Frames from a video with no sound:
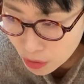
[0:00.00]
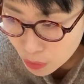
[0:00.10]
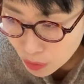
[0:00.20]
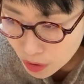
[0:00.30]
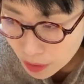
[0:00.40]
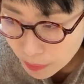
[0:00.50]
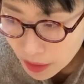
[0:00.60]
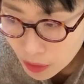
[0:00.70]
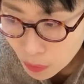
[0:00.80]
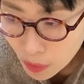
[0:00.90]
worried
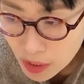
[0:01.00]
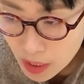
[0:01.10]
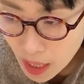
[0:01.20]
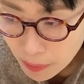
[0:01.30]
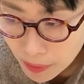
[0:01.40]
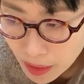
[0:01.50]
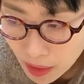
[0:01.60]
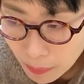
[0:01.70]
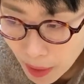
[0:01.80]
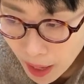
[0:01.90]
about what's happening
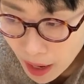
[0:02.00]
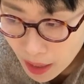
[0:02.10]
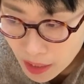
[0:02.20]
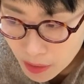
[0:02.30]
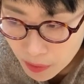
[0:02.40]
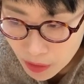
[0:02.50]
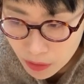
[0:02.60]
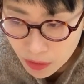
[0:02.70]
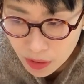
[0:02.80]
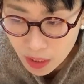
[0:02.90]
in my eyes
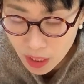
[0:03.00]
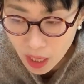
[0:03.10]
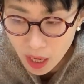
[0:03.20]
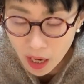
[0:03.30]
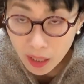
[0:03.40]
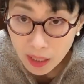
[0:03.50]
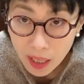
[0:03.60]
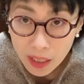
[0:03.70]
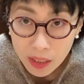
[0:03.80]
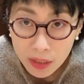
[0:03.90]
because i
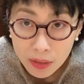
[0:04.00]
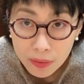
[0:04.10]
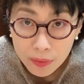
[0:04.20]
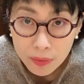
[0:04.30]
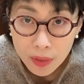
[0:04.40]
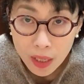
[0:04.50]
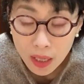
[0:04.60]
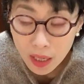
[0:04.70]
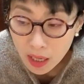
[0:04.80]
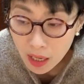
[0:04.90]
kind of
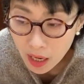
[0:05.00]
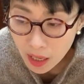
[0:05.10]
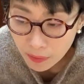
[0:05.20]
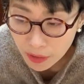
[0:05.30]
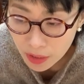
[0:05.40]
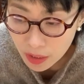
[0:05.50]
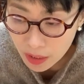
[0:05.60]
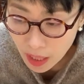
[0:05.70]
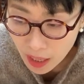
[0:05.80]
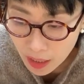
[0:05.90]
have
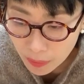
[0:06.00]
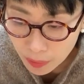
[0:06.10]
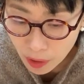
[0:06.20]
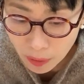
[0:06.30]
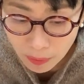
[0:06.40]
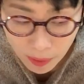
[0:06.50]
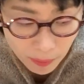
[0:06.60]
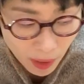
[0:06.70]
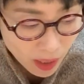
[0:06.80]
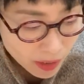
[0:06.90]
this eye
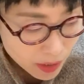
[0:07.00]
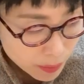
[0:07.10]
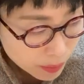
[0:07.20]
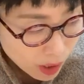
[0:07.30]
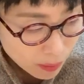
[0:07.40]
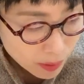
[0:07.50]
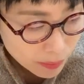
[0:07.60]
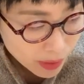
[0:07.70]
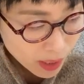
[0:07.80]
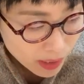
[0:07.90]
problem, eyes
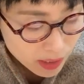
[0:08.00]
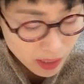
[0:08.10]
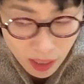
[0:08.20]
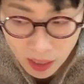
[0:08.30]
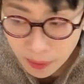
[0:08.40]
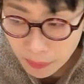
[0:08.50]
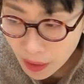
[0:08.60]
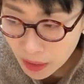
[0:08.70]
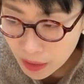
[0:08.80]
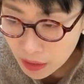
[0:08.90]
problem that um,
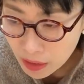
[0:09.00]
I